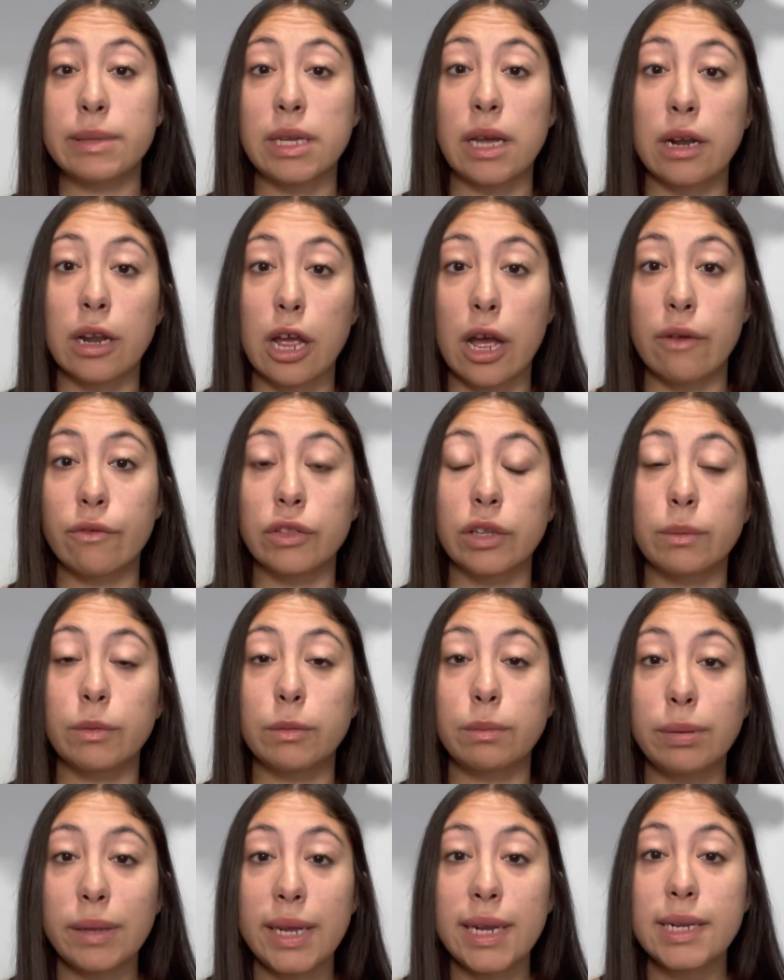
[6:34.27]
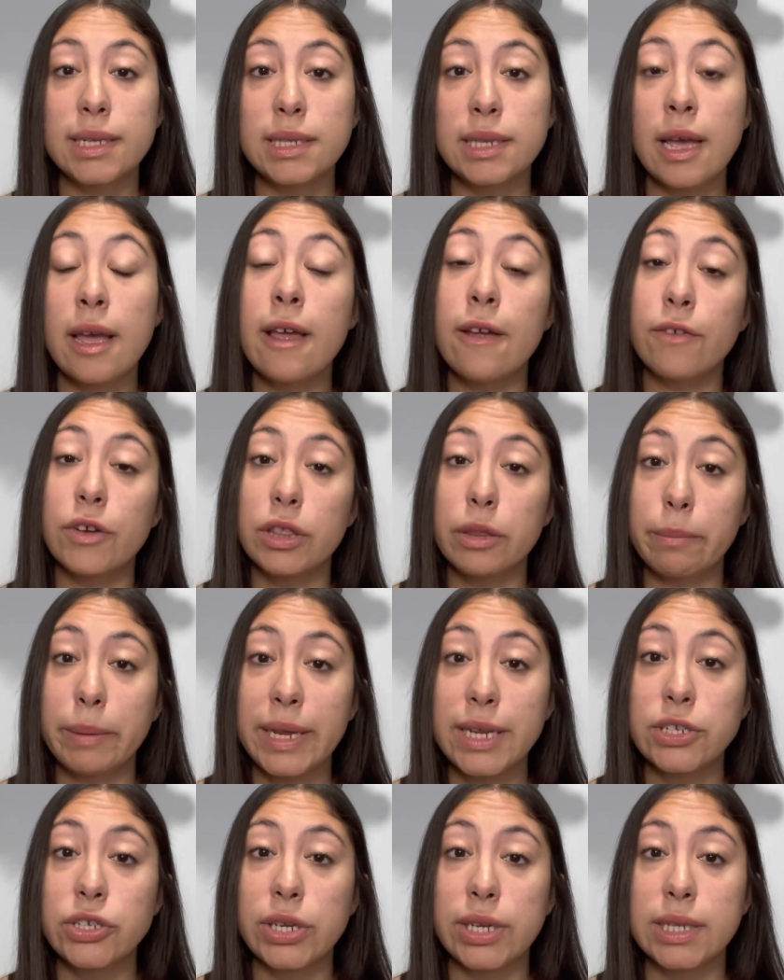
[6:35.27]
uncomfortable place for the
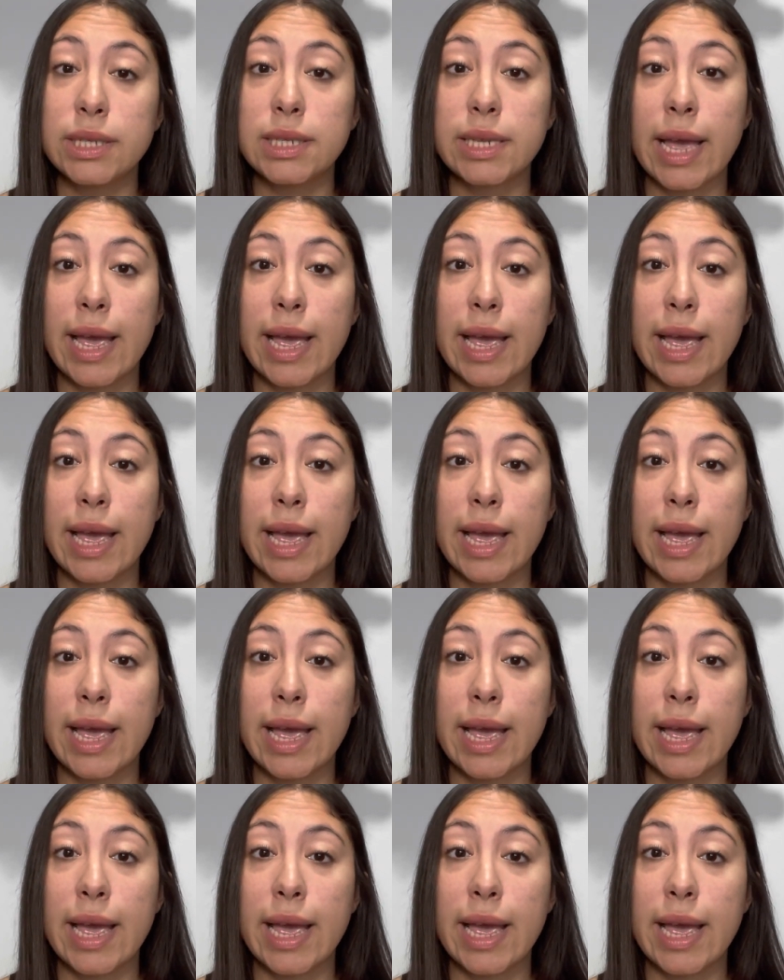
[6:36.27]
patients,